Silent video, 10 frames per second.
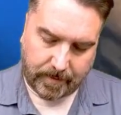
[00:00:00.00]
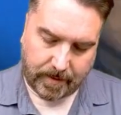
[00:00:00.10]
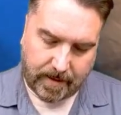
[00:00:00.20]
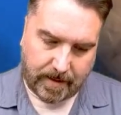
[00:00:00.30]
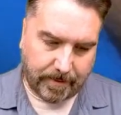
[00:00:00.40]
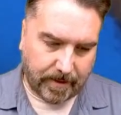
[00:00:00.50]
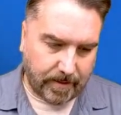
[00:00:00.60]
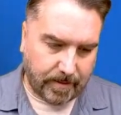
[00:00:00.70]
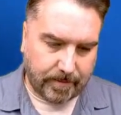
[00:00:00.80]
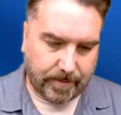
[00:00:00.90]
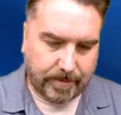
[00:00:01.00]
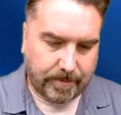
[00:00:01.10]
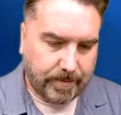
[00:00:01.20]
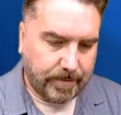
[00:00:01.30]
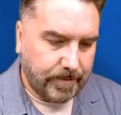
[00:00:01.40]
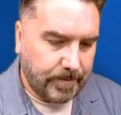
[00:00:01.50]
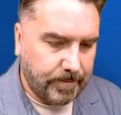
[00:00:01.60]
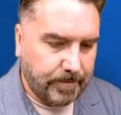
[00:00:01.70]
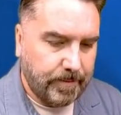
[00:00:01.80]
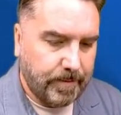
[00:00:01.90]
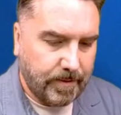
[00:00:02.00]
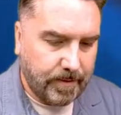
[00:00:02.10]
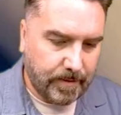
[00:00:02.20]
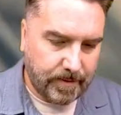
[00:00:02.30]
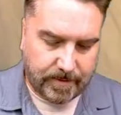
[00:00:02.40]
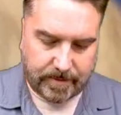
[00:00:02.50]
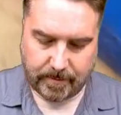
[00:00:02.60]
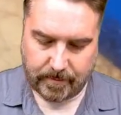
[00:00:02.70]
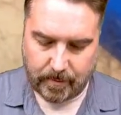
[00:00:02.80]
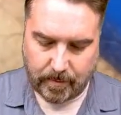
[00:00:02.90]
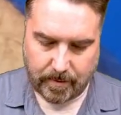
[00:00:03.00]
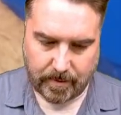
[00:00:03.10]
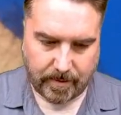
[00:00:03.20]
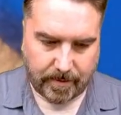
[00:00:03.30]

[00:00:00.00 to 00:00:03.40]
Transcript: Comic covers. Civil War.